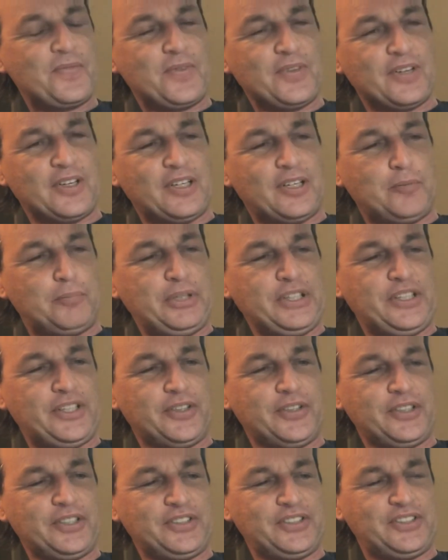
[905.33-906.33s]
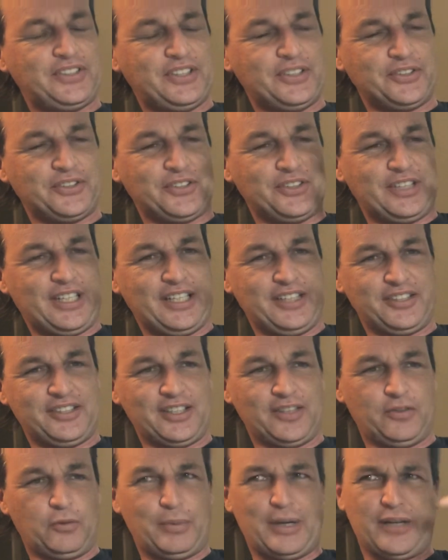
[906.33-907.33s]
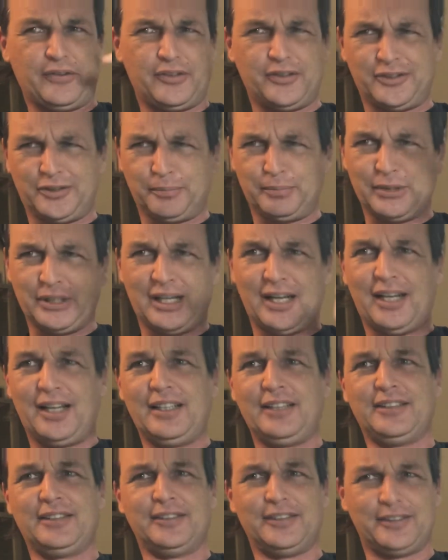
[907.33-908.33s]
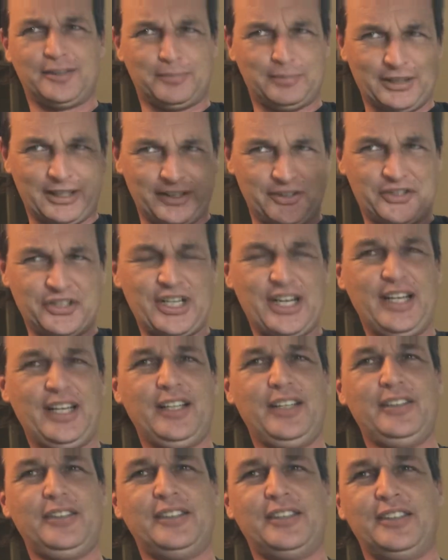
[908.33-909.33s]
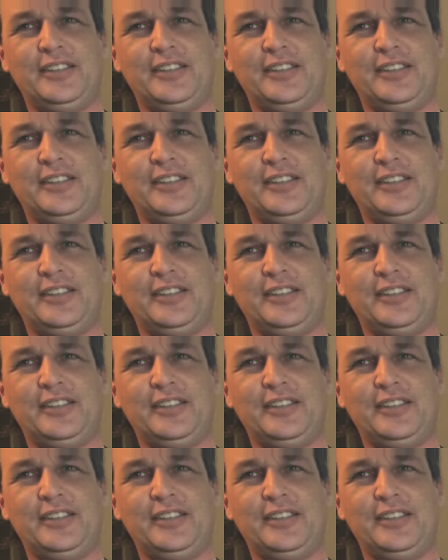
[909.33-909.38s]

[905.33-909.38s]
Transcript: But there's a lot of stuff about the supplies and the supply chains,